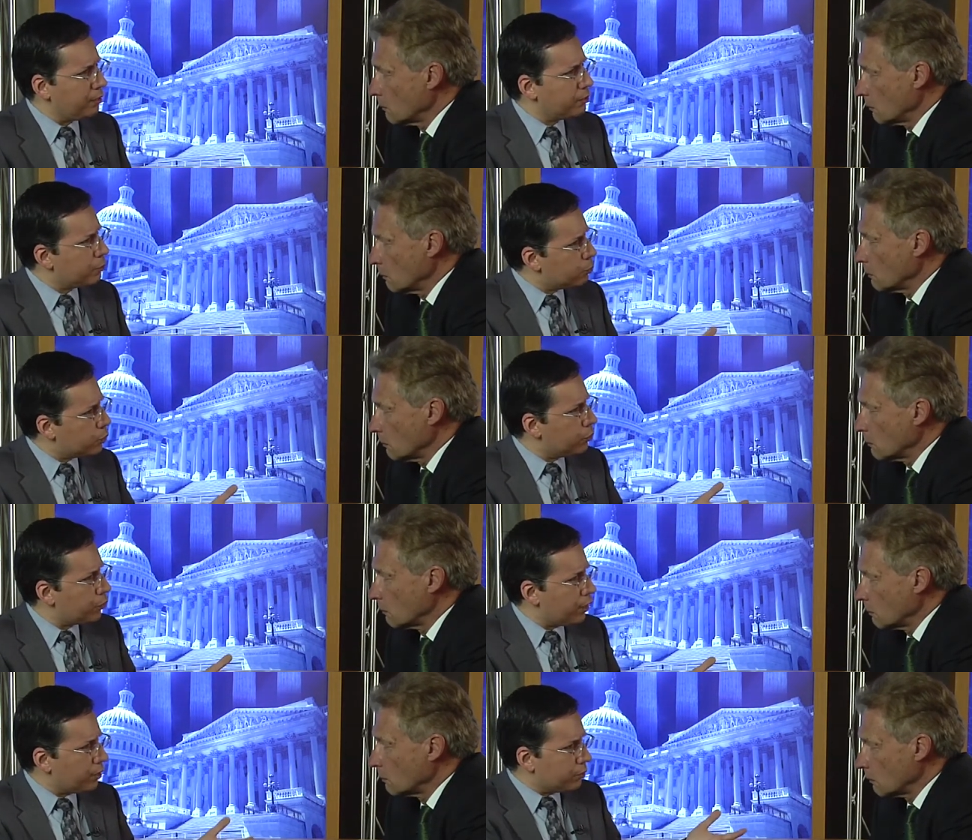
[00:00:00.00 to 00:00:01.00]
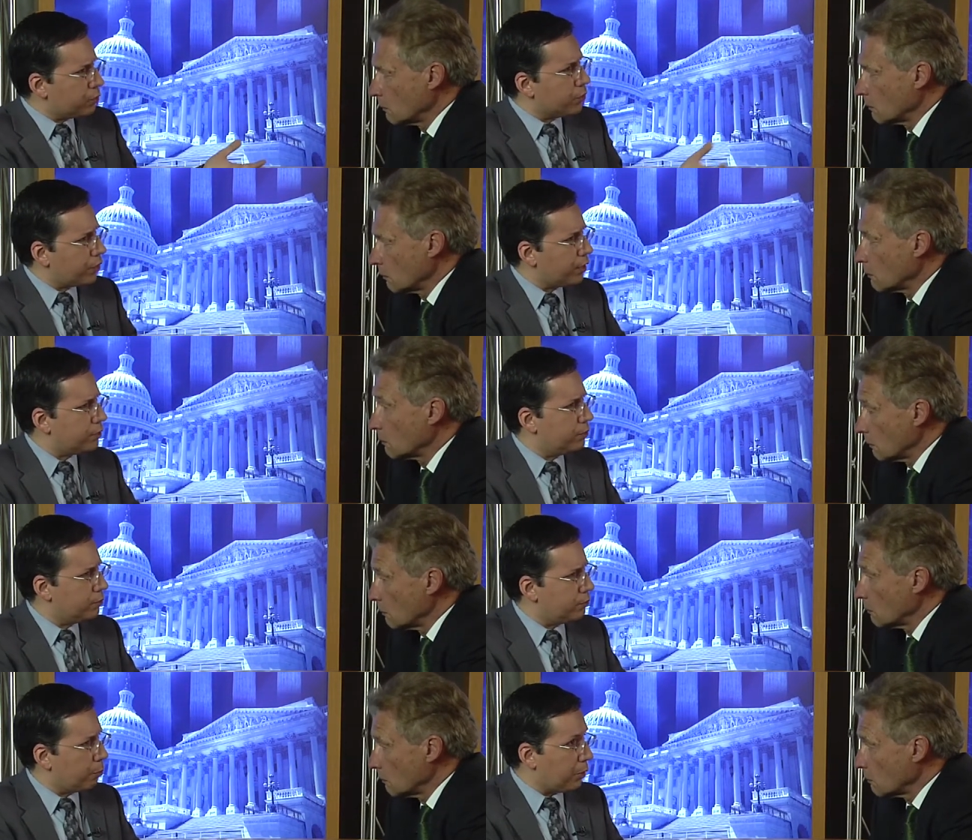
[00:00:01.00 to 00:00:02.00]
Speaker 1: Mm -hmm. Do you think they,
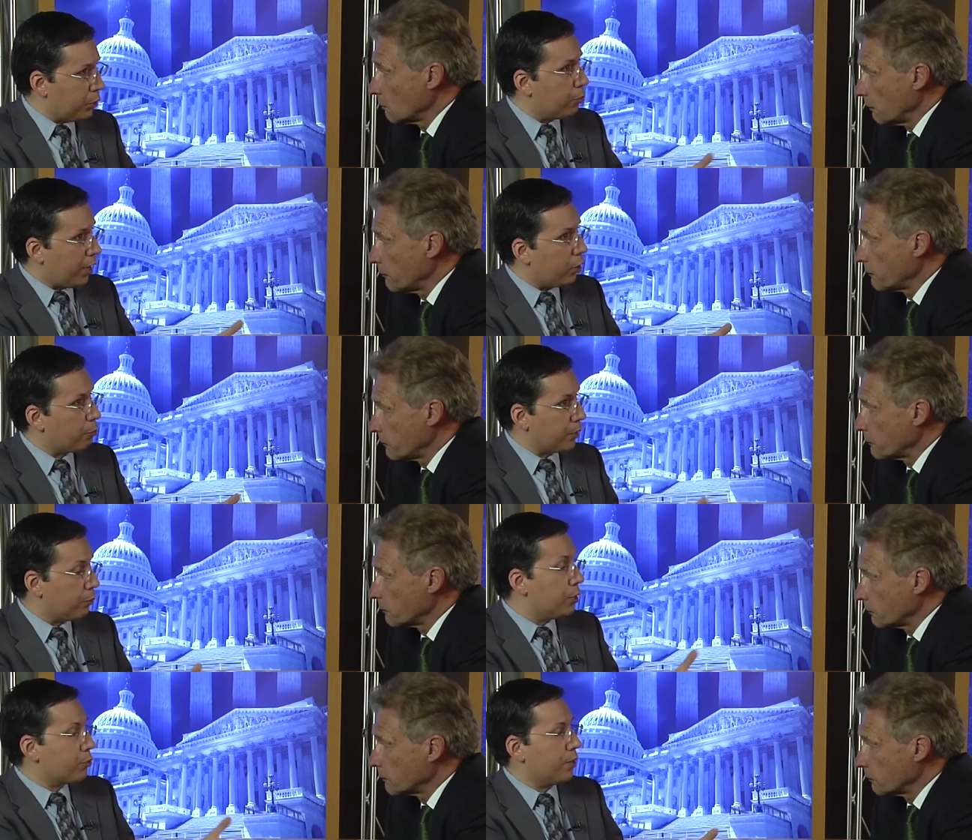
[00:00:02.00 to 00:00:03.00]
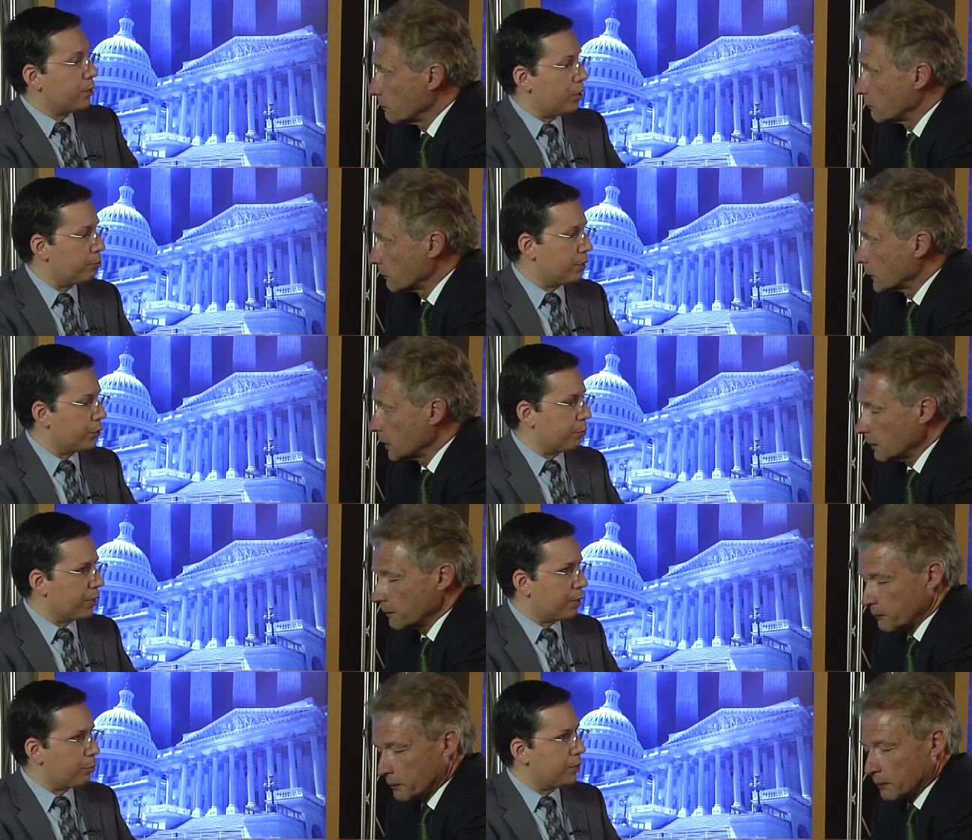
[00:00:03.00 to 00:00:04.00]
I mean, you're helping, you're trying to help German yeah.
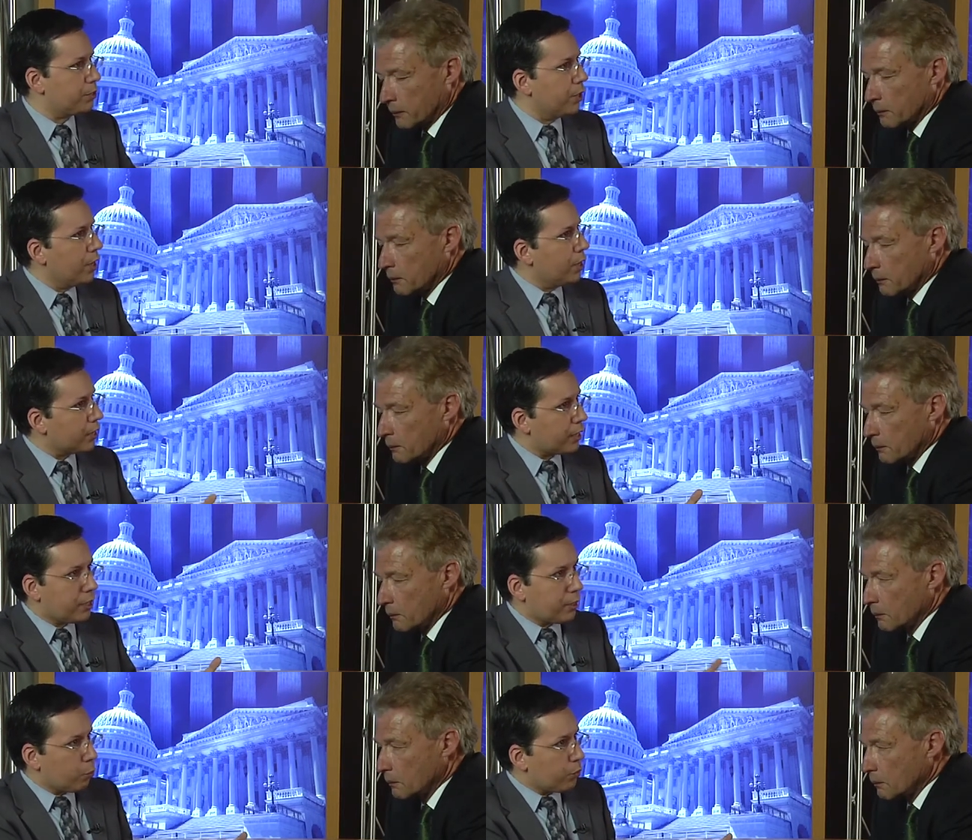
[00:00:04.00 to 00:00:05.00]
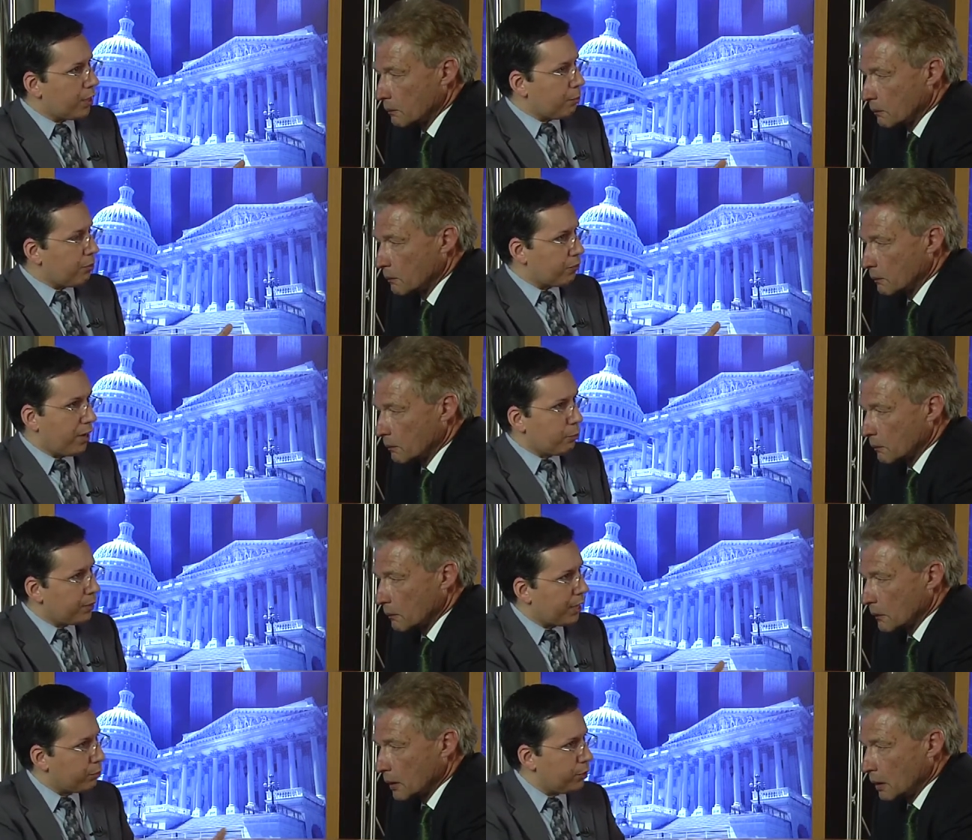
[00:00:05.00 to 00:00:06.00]
companies. Would they be fine
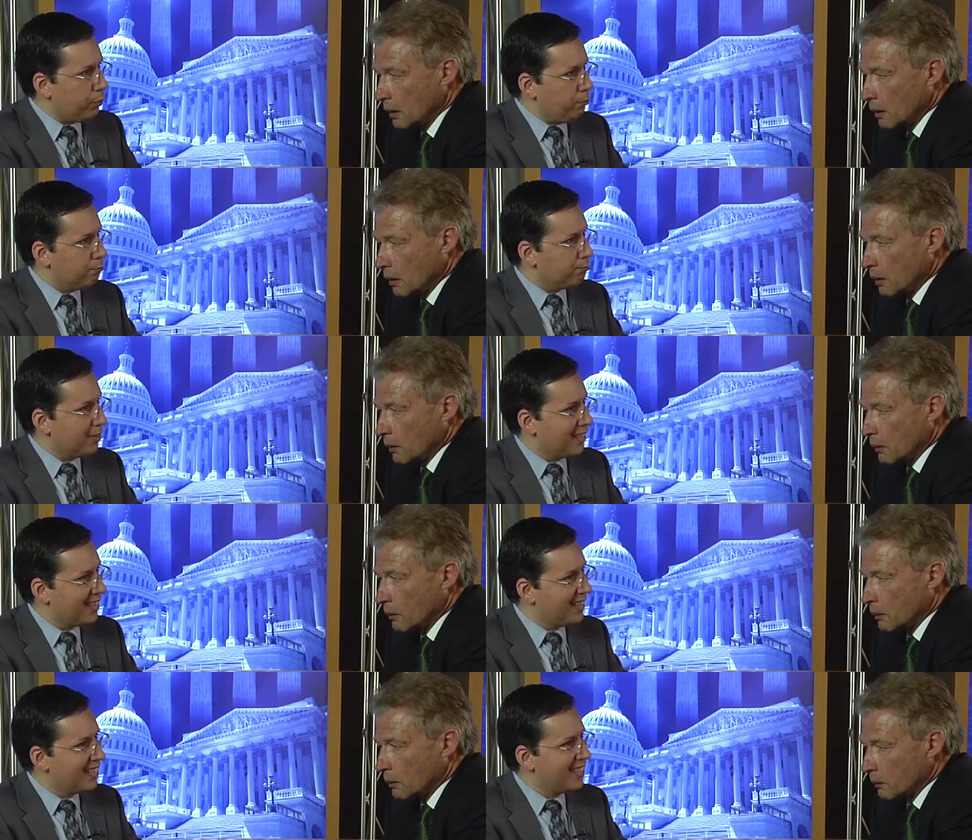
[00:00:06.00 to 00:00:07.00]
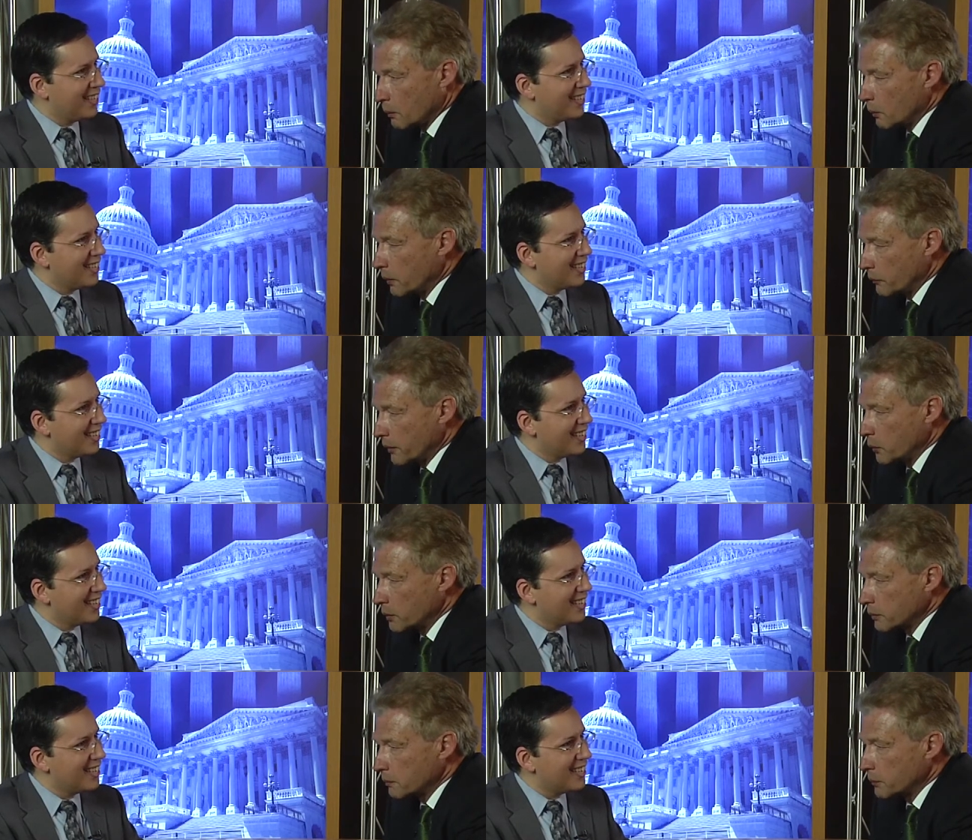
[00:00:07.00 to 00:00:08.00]
Speaker 2: without you? Uh, they
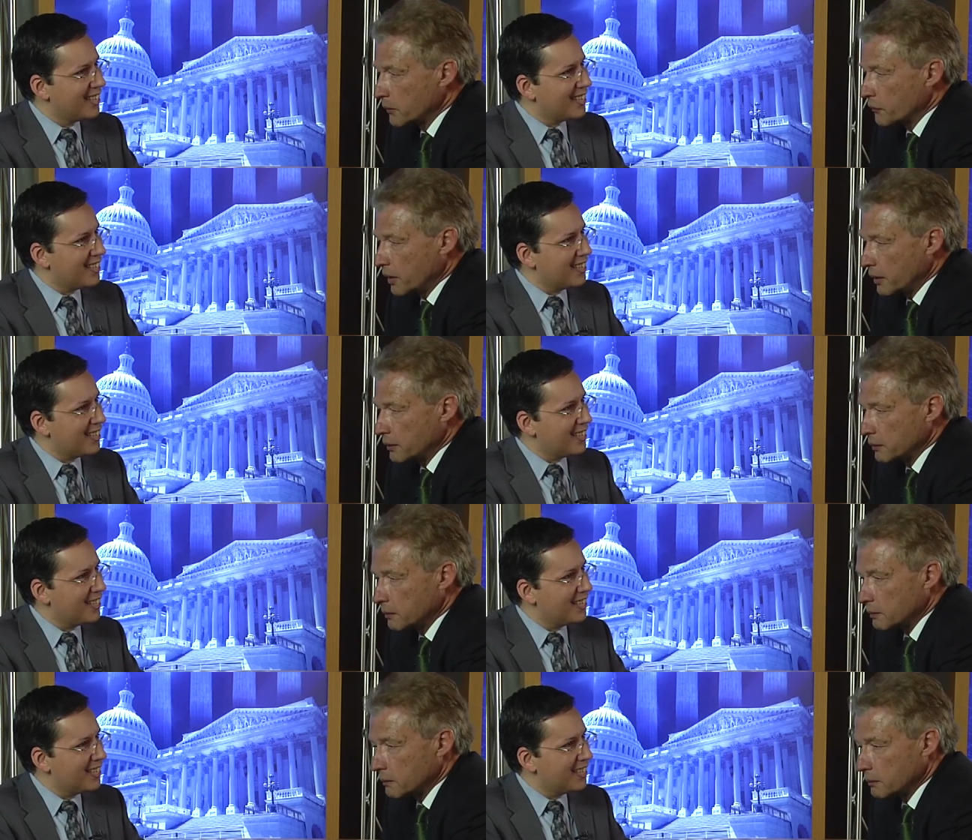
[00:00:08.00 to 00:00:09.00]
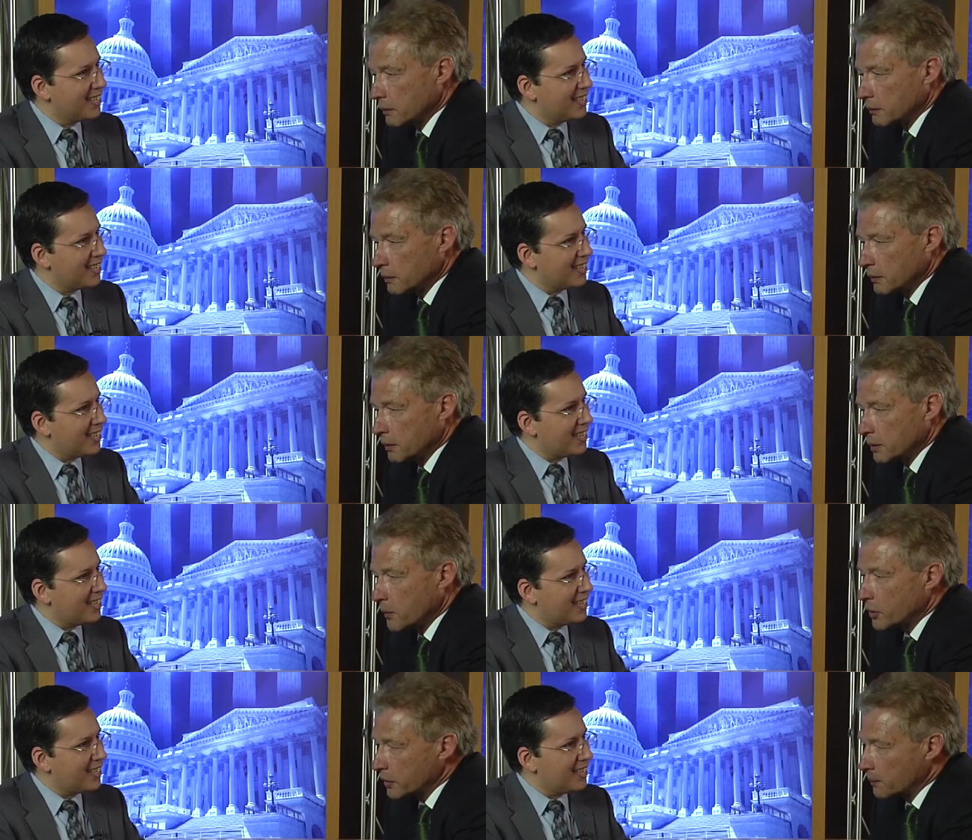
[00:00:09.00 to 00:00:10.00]
would be fine uh, in, in,
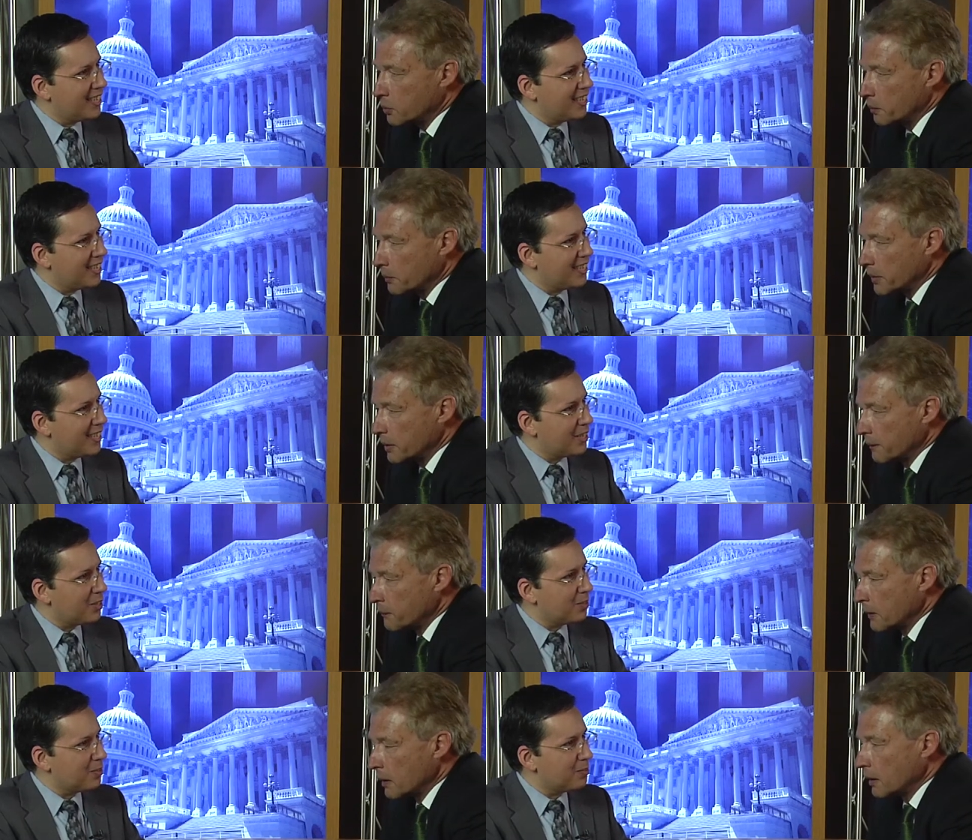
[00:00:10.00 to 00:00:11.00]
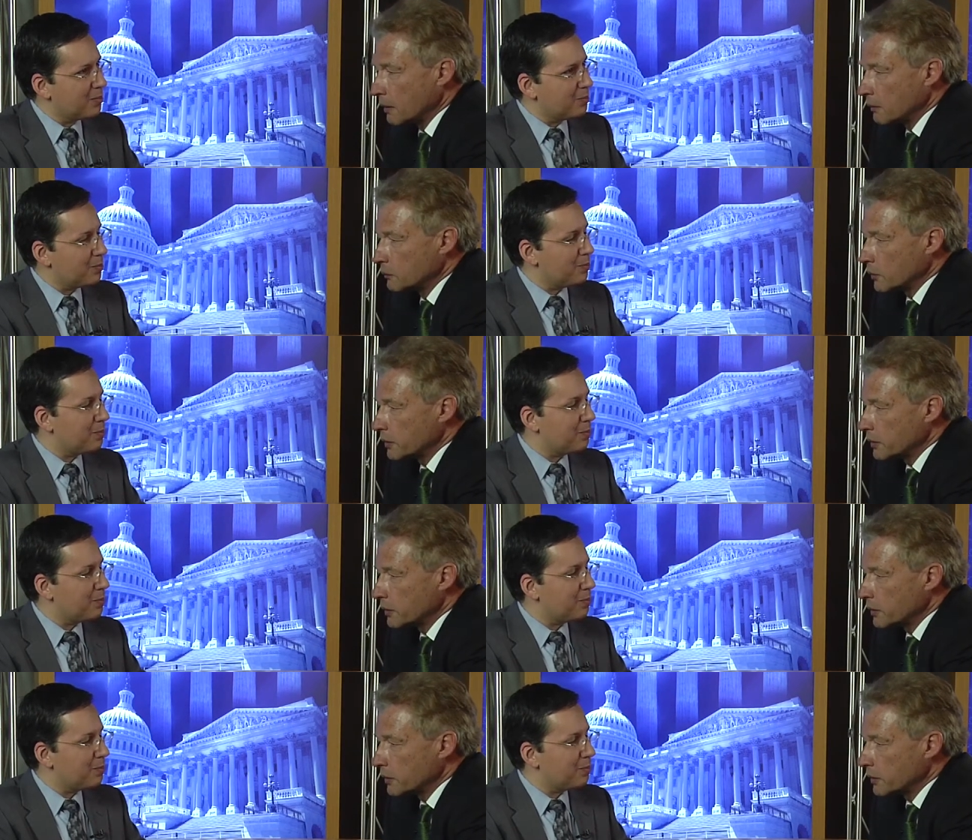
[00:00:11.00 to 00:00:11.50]
America probably, uh, not